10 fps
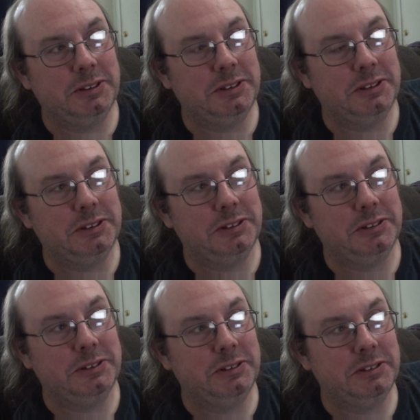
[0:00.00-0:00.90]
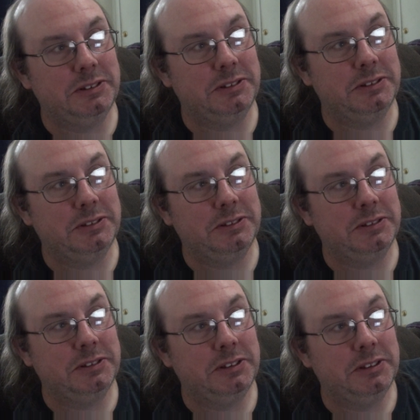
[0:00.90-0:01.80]

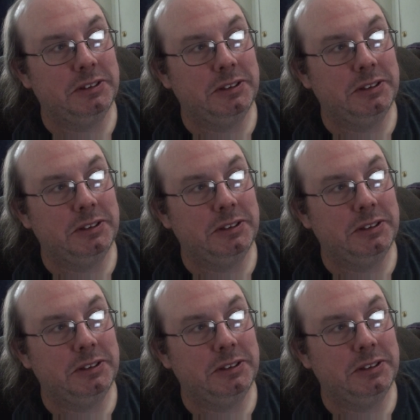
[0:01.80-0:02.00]
(silence)